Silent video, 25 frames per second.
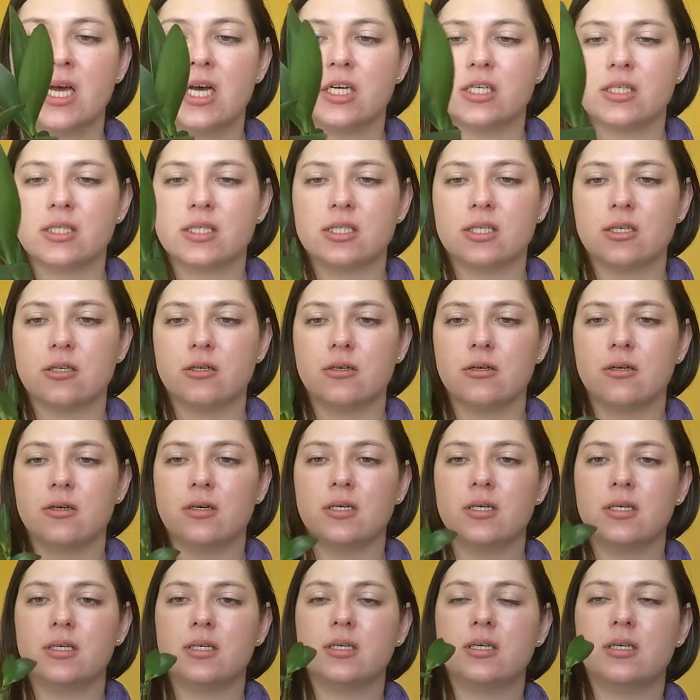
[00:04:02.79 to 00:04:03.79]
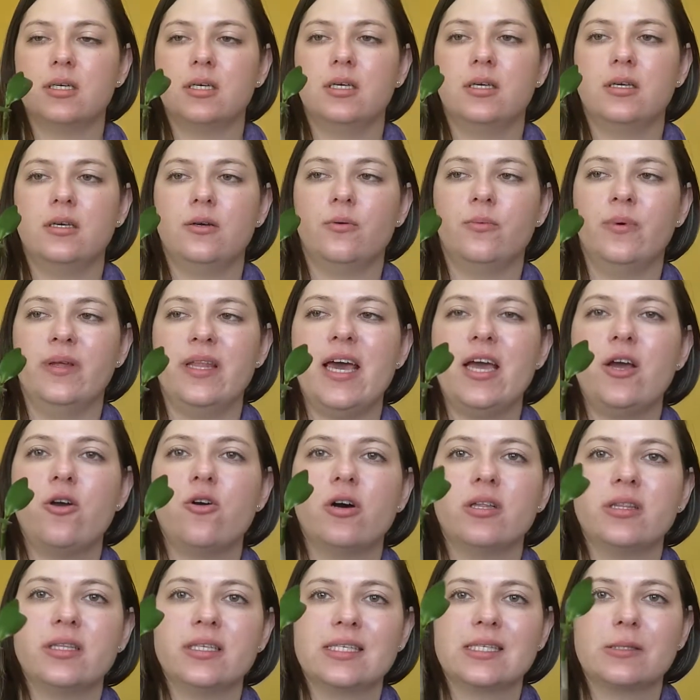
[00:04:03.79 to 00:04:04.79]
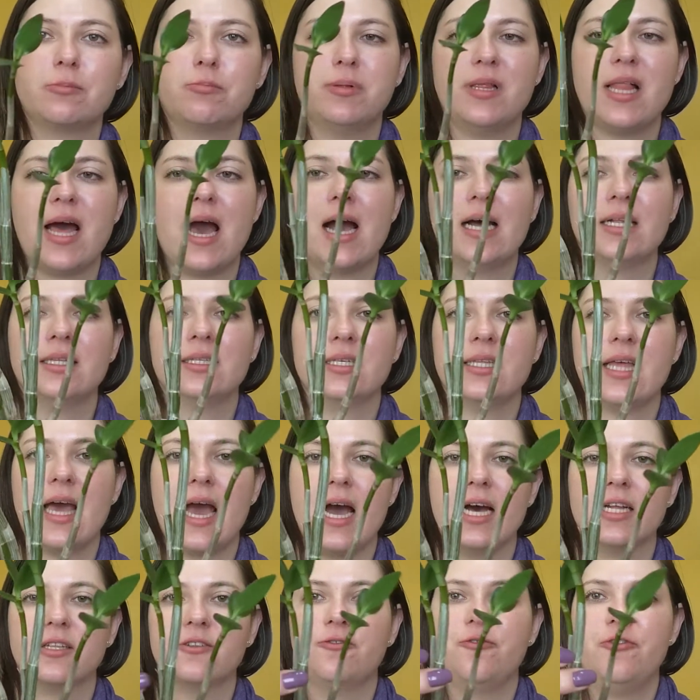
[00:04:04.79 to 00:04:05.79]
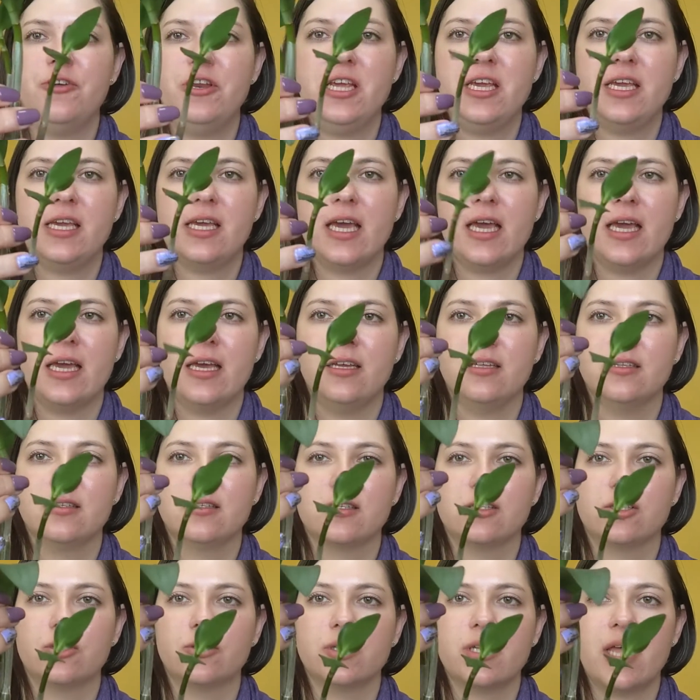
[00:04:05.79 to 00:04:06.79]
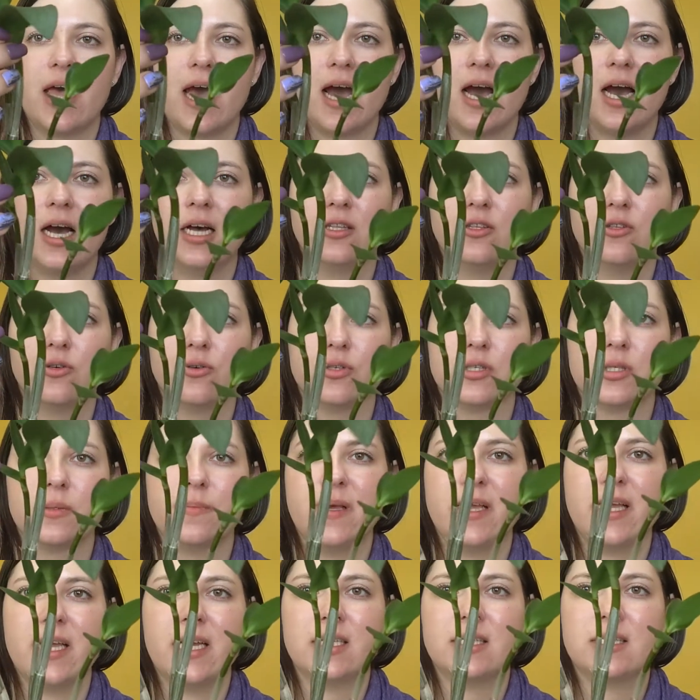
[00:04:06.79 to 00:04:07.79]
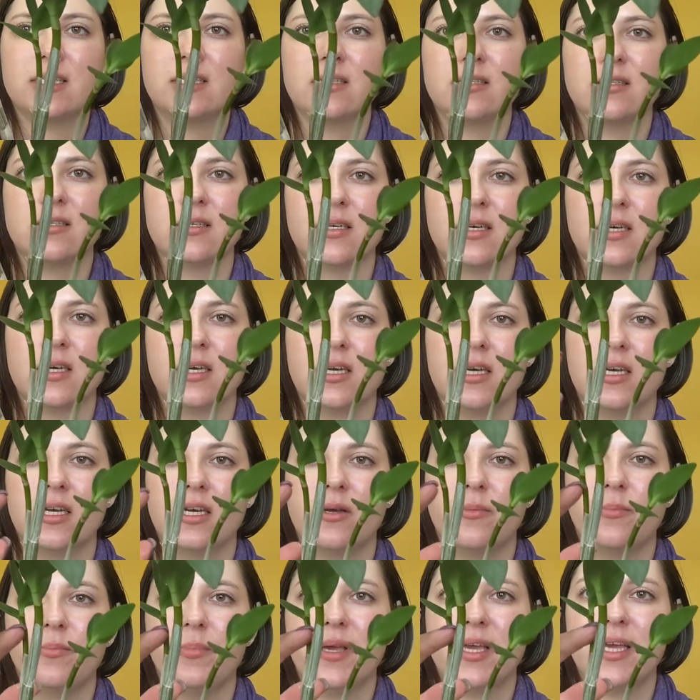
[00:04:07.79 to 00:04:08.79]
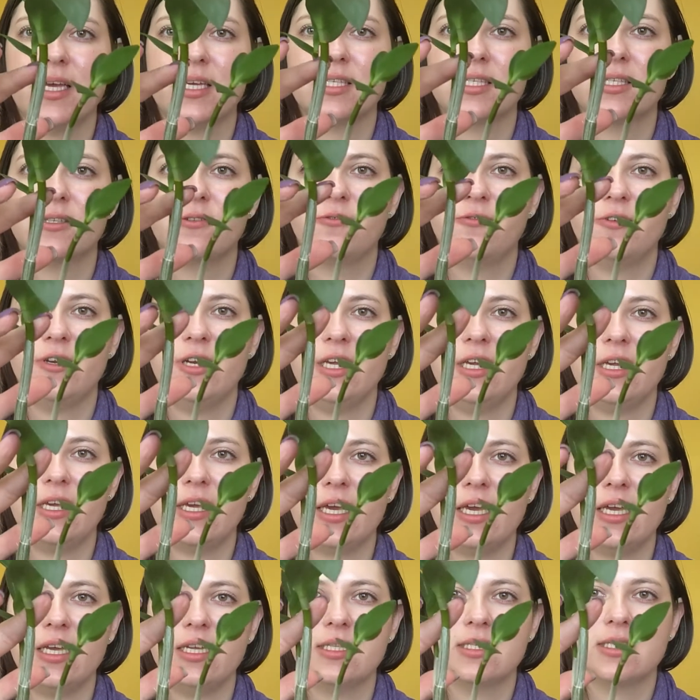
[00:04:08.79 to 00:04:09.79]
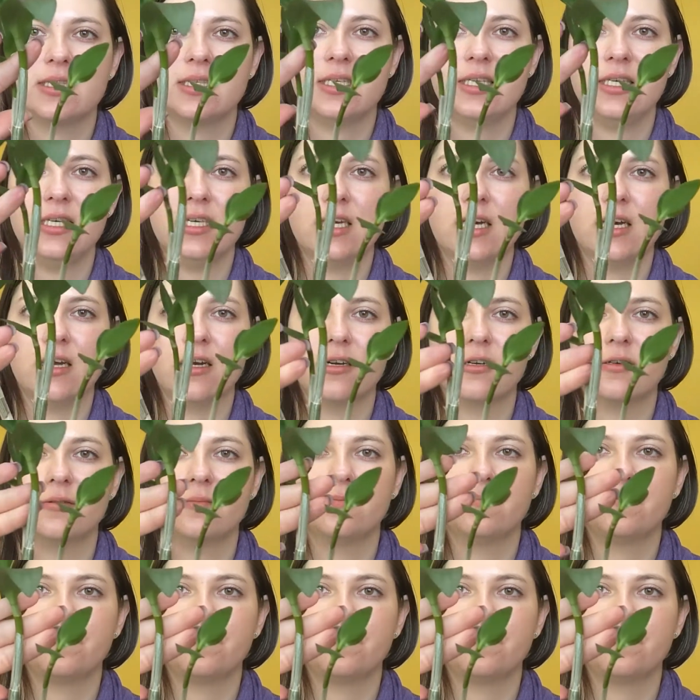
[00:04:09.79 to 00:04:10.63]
So when I got this plant, it had 3 canes, so it had those biggest 3 canes here,